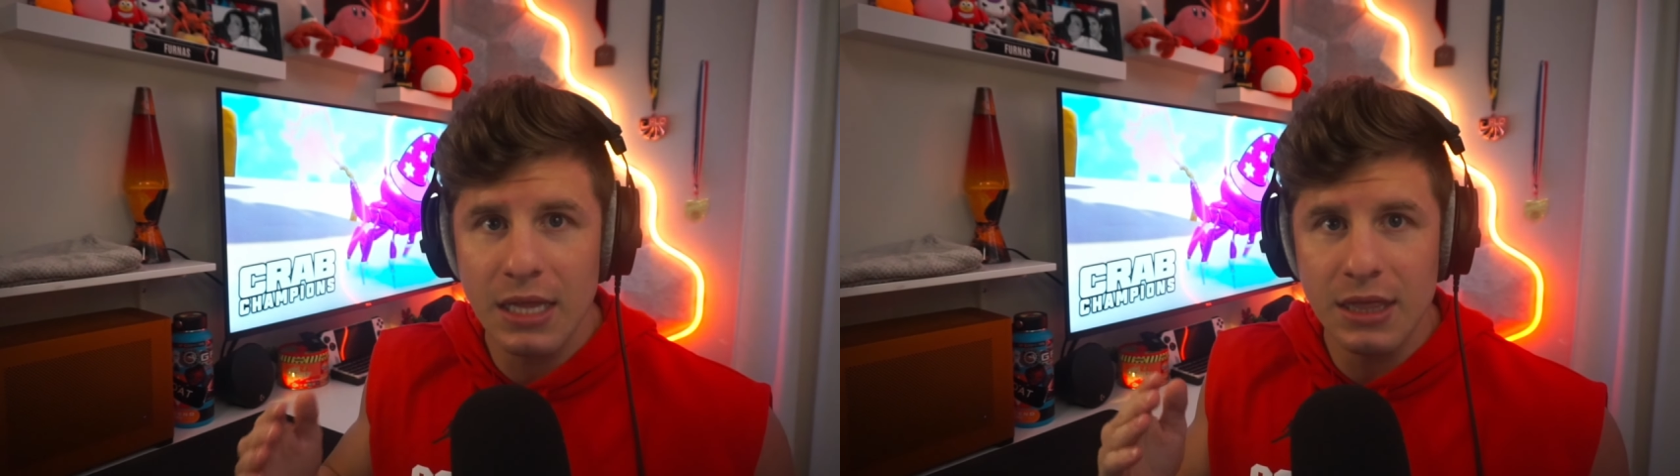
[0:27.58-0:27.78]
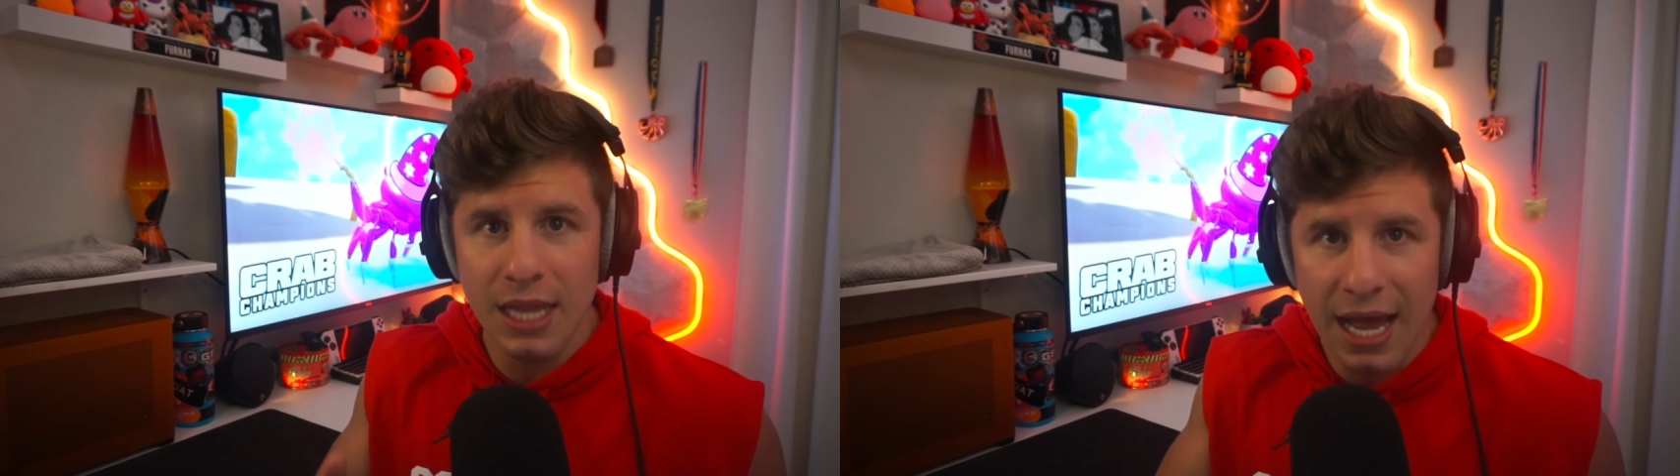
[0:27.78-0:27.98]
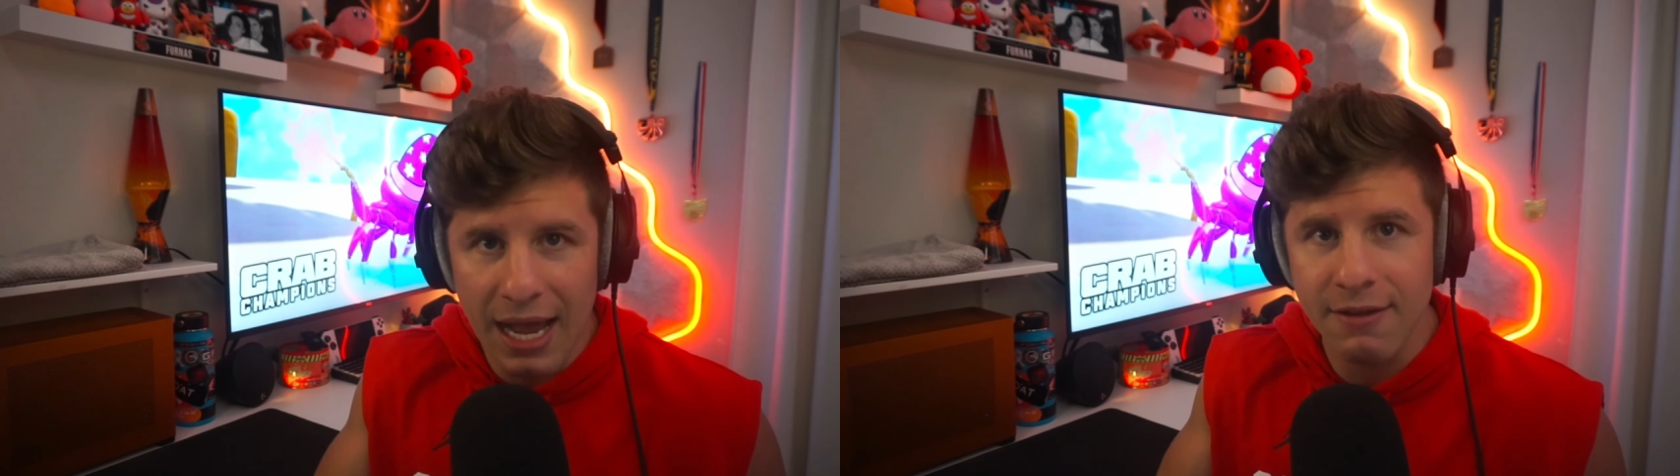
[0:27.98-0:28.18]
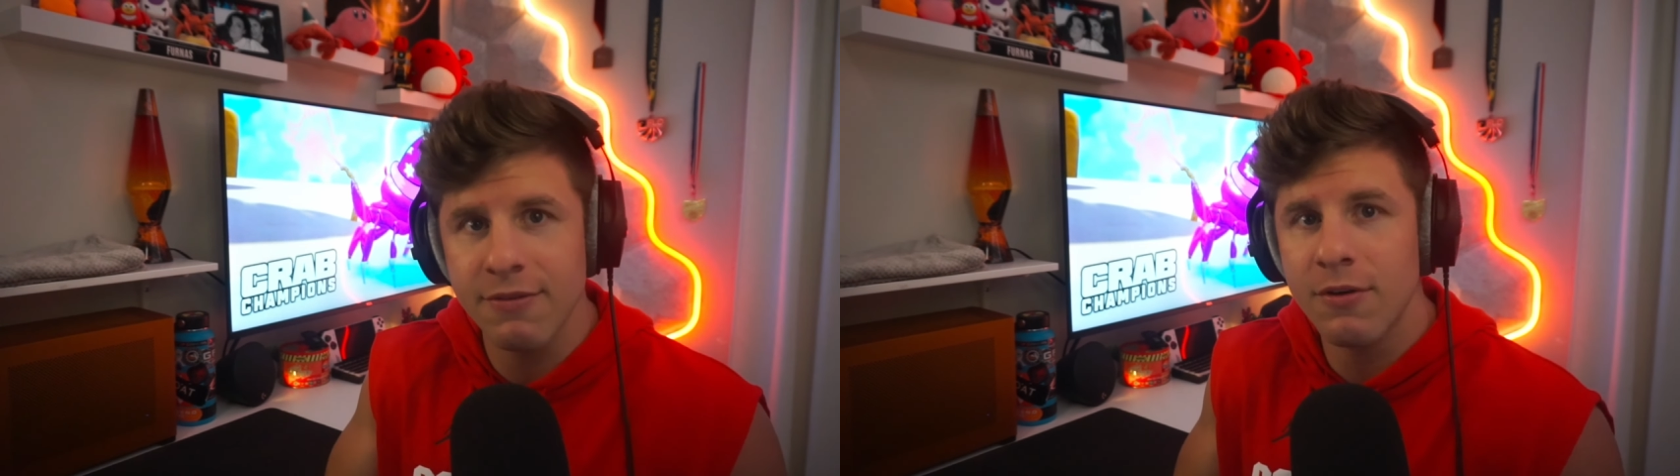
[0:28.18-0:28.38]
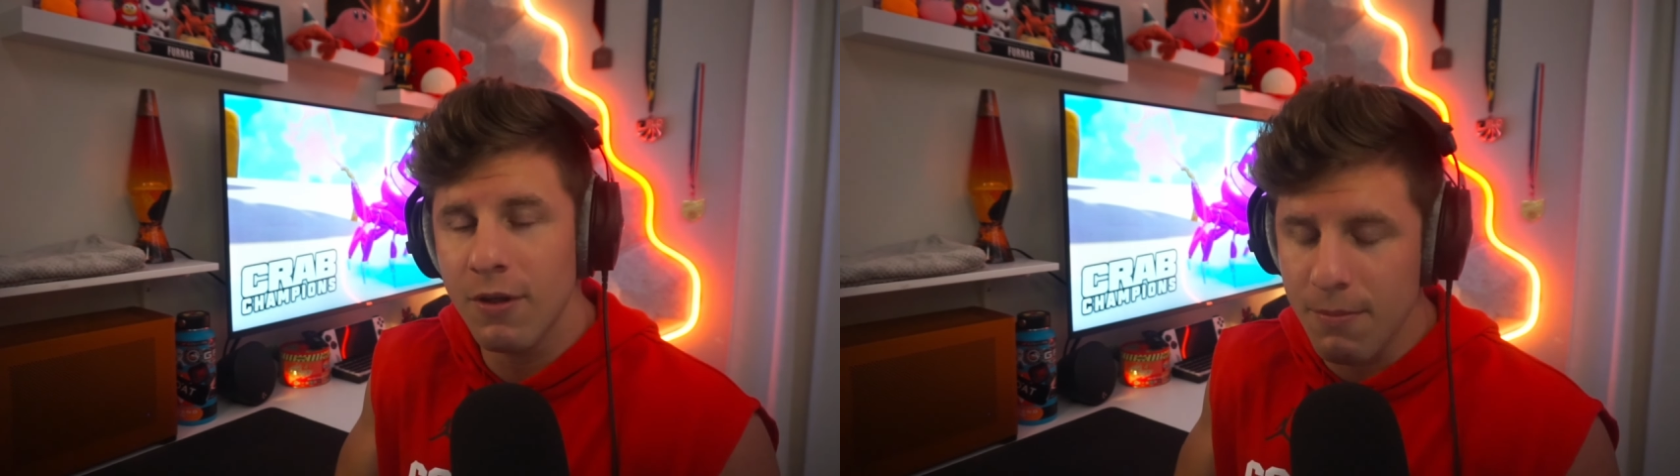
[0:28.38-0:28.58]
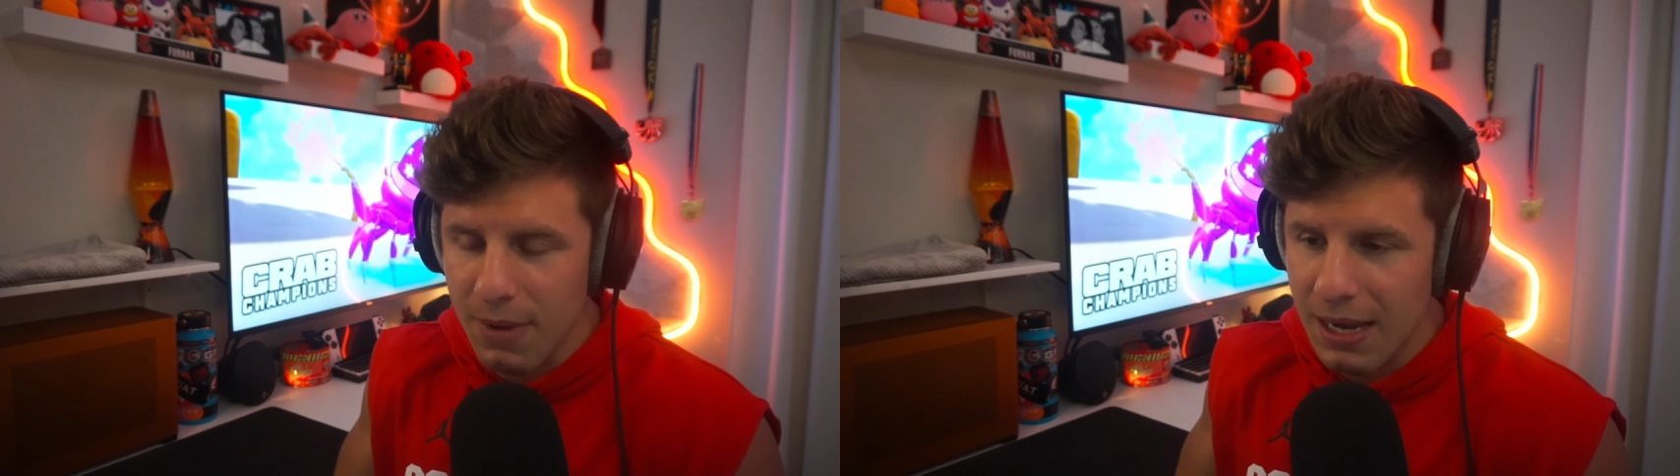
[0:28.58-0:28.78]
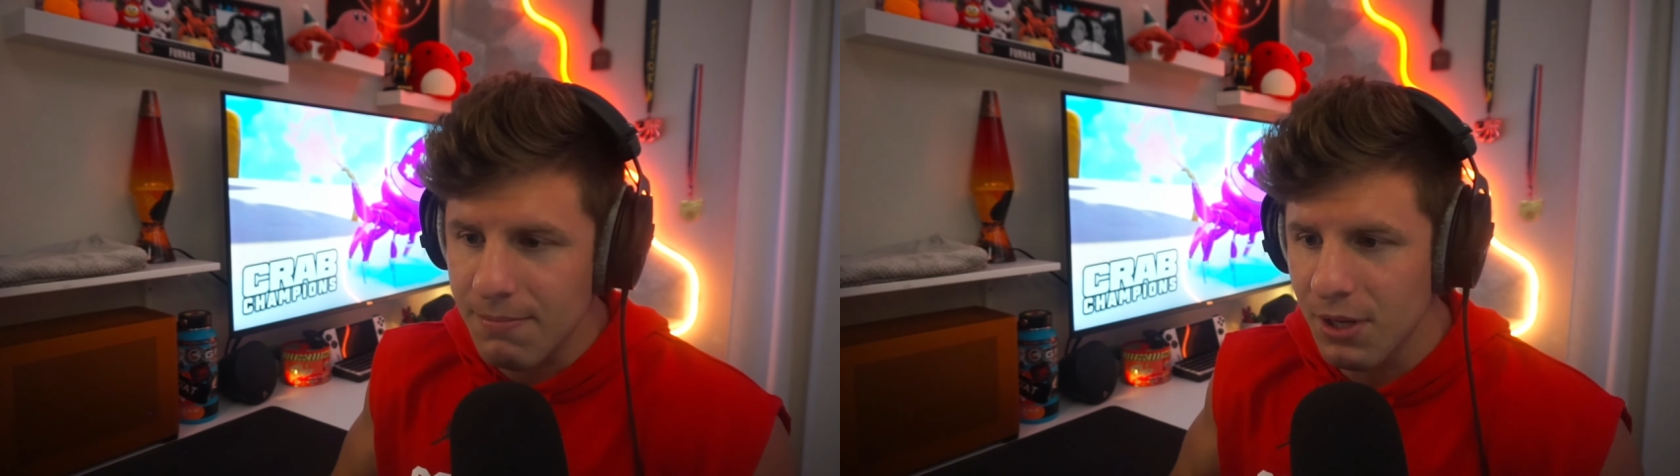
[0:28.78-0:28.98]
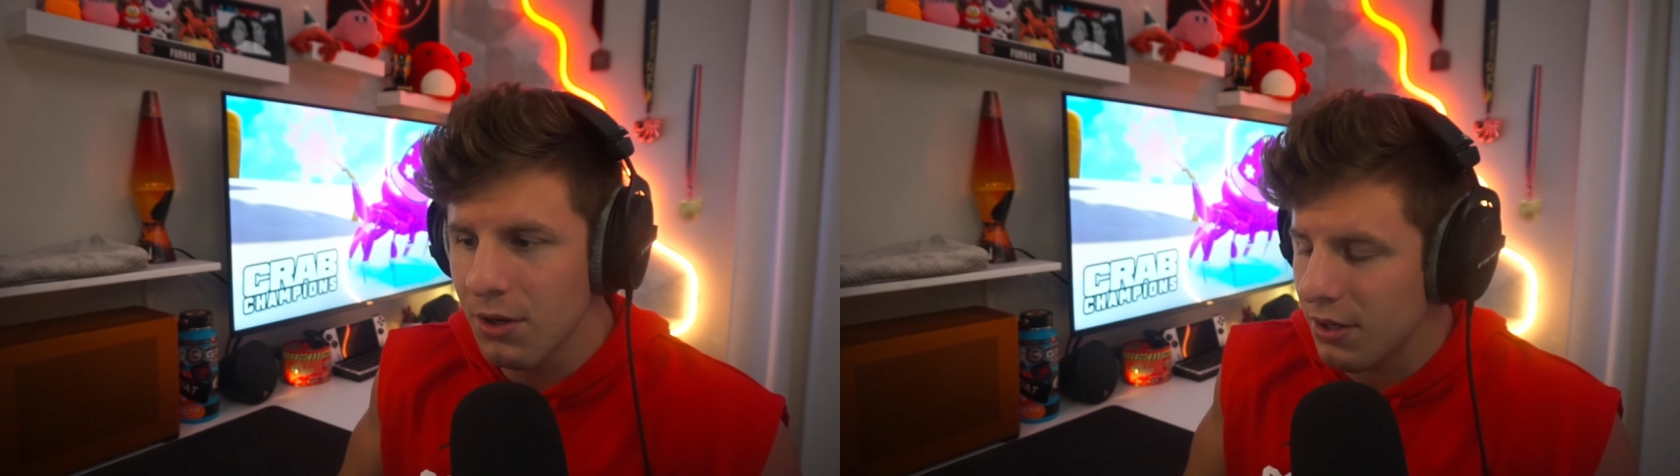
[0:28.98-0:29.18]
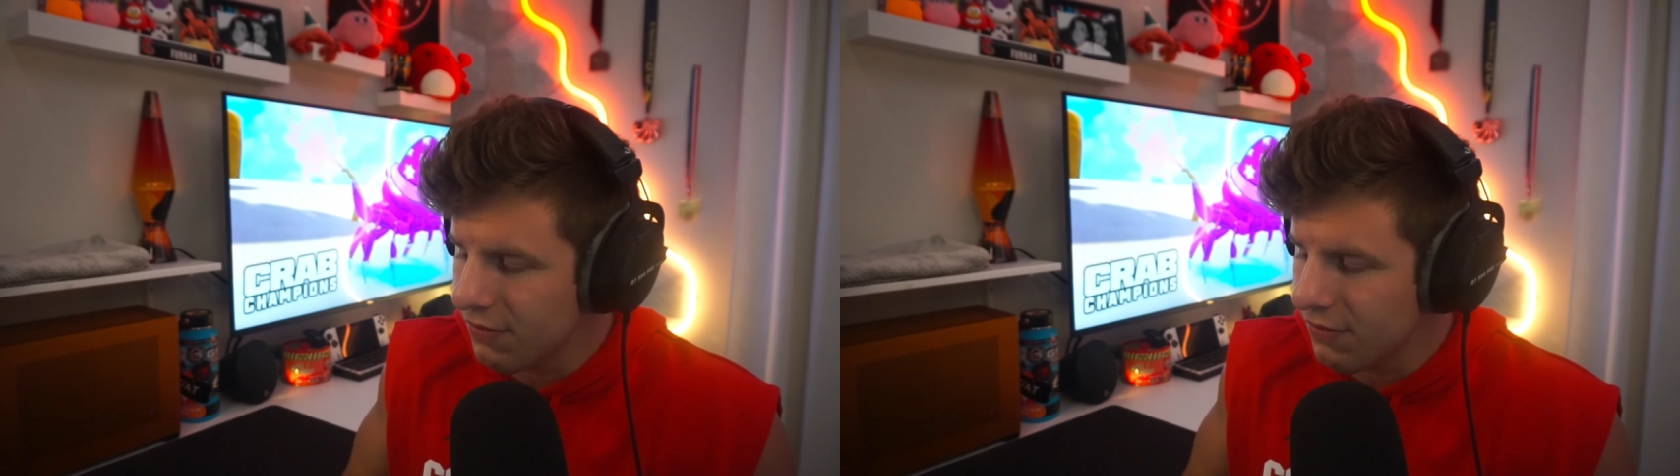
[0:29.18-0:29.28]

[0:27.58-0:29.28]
live on the main build.